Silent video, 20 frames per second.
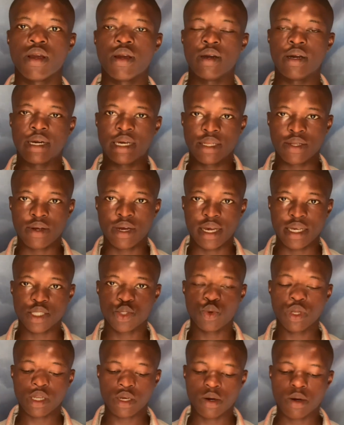Hello guys,
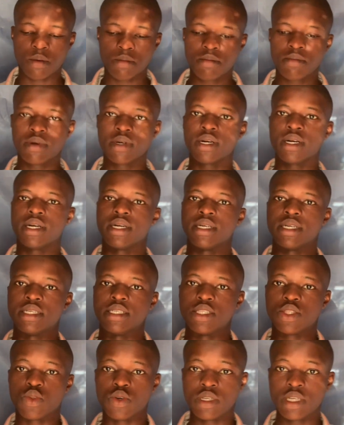welcome.
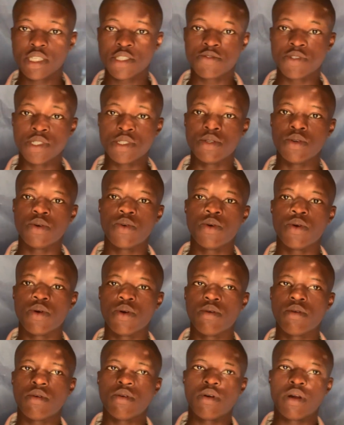In today's video
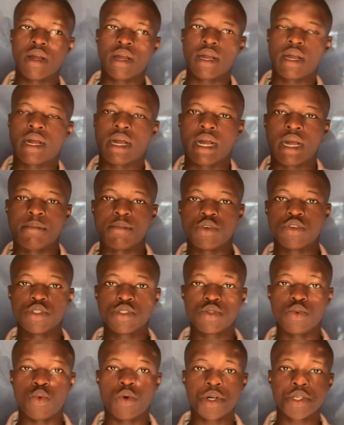I'm going
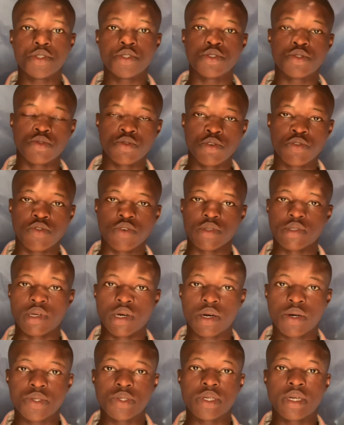to walk you through on
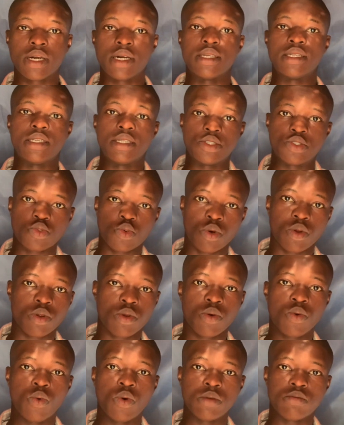how you can
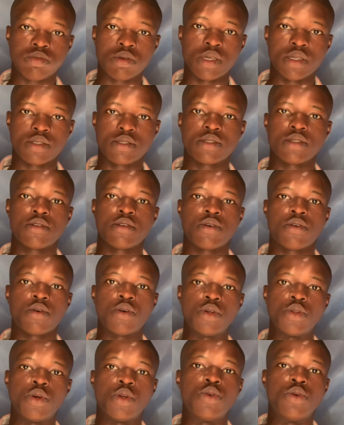install WordPress
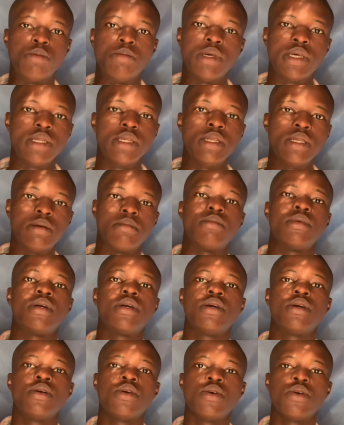on your domain name.
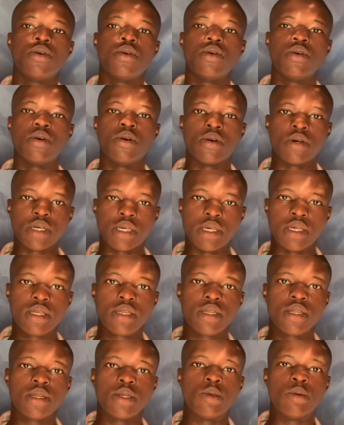Okay,
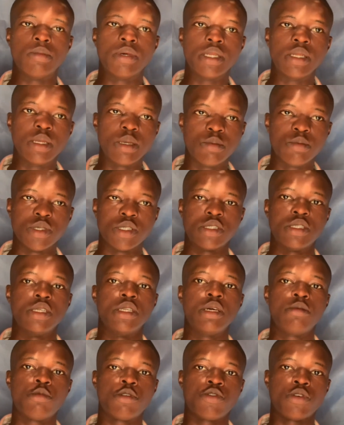domain name is the
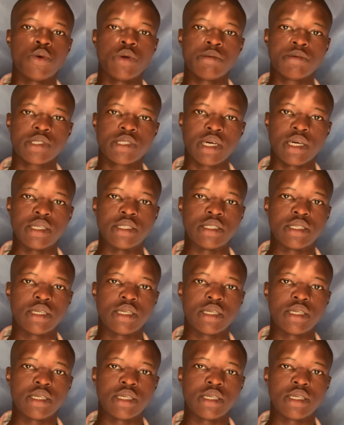name of your website.